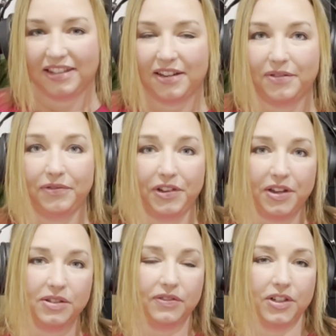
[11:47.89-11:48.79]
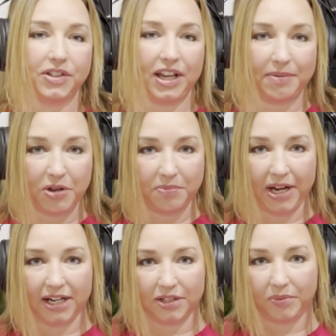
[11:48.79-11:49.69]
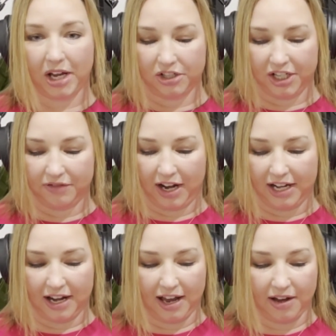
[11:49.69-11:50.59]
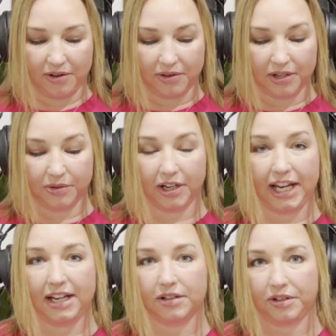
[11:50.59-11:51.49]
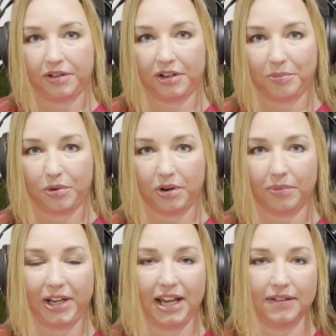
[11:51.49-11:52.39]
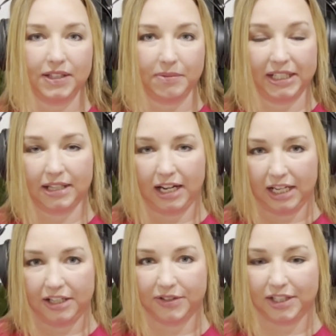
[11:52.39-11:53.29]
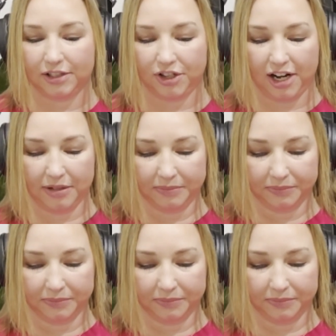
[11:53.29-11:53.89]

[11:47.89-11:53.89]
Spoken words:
So, for those first time home buyers watching right now who are eager to learn more, we have some exciting news to share.